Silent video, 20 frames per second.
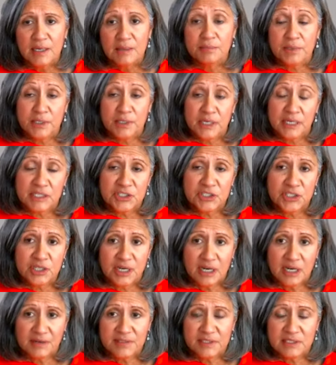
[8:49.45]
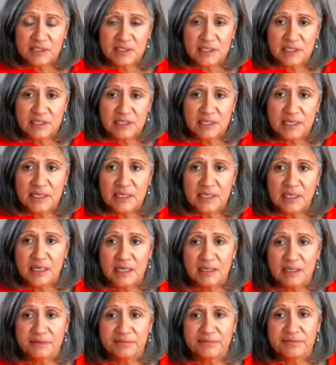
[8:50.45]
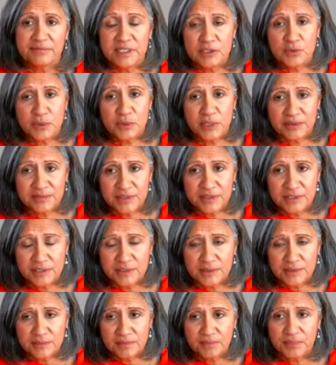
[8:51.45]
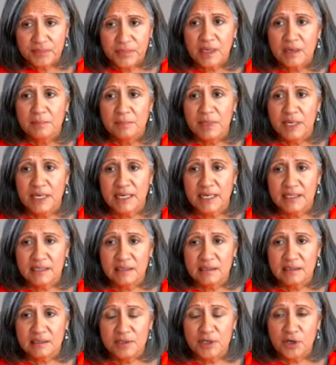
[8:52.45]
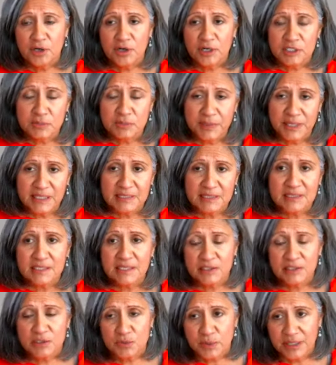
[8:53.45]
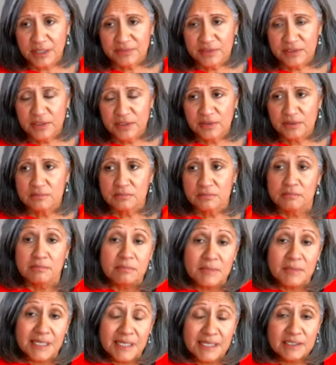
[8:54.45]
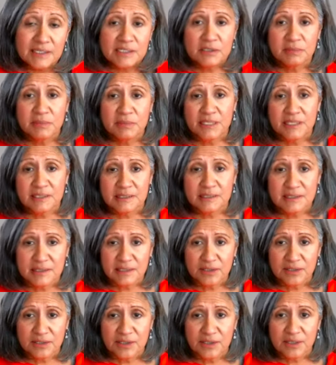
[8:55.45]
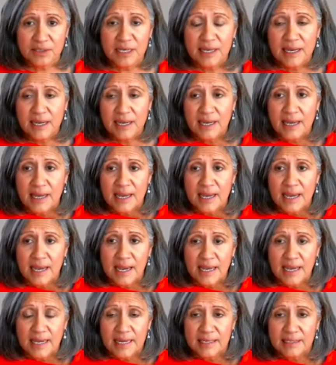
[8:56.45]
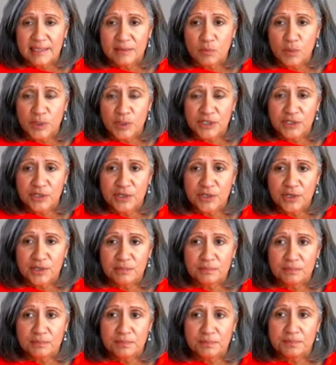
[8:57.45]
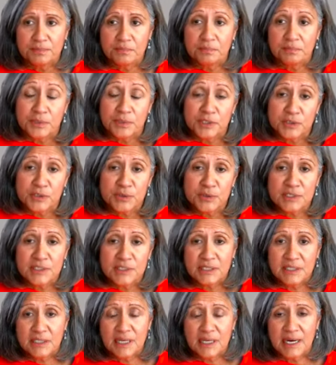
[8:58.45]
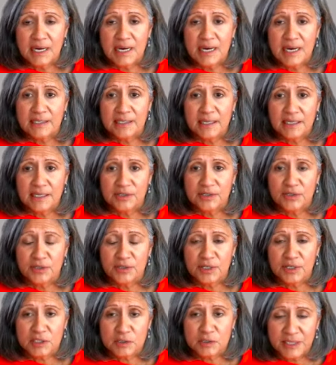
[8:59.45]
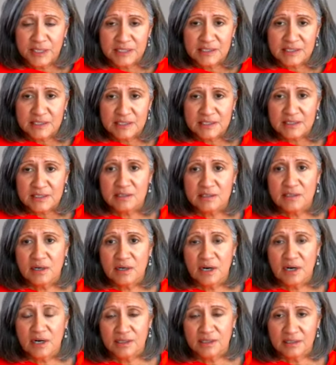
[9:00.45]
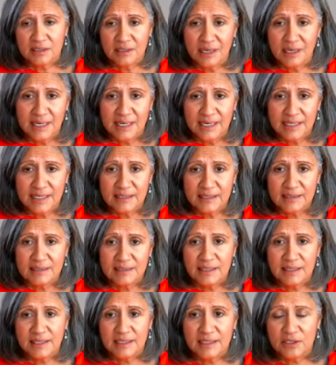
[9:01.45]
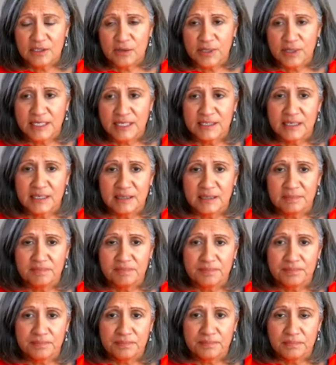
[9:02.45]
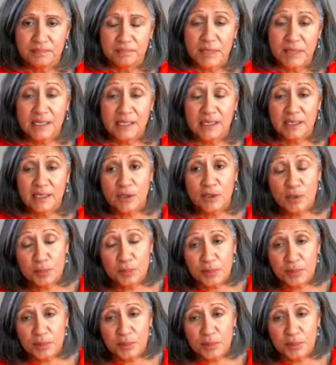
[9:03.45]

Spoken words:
Production obviously feeds revenue, but your expense against revenue needs to be considered. And when you're producing a lot and your expenses aren't aligned and you end up making no